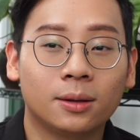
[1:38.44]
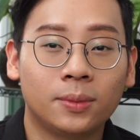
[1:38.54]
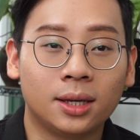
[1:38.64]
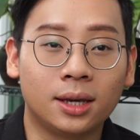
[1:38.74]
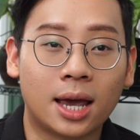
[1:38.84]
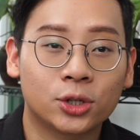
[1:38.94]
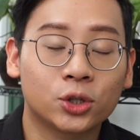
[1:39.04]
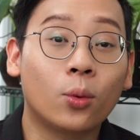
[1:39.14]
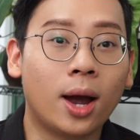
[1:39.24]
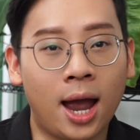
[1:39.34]
be
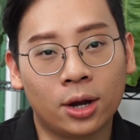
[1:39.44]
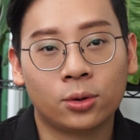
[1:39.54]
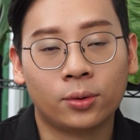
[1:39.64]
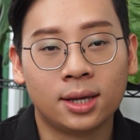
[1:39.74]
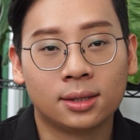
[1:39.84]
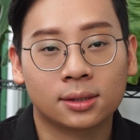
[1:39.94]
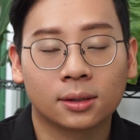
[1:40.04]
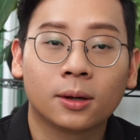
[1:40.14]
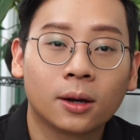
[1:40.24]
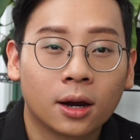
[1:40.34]
so accurate
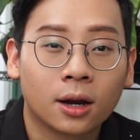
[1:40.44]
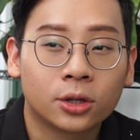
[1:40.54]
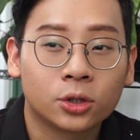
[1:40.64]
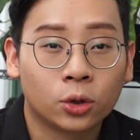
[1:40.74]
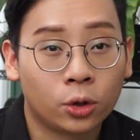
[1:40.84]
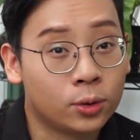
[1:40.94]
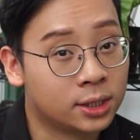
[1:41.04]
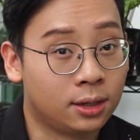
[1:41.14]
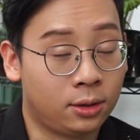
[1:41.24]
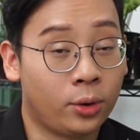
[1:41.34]
to
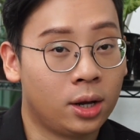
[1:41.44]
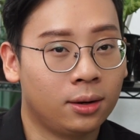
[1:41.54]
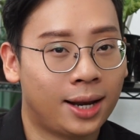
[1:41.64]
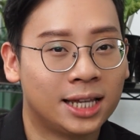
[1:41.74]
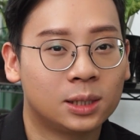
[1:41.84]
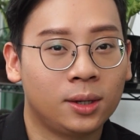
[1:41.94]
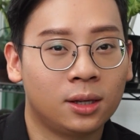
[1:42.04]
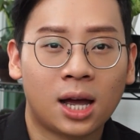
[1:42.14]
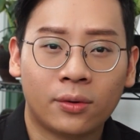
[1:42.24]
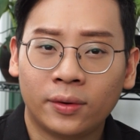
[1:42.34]
those real light
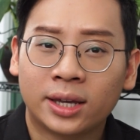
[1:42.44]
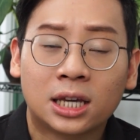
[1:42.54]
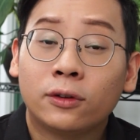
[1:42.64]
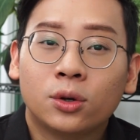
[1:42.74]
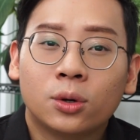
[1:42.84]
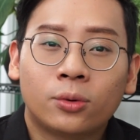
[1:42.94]
meter, however it gives you a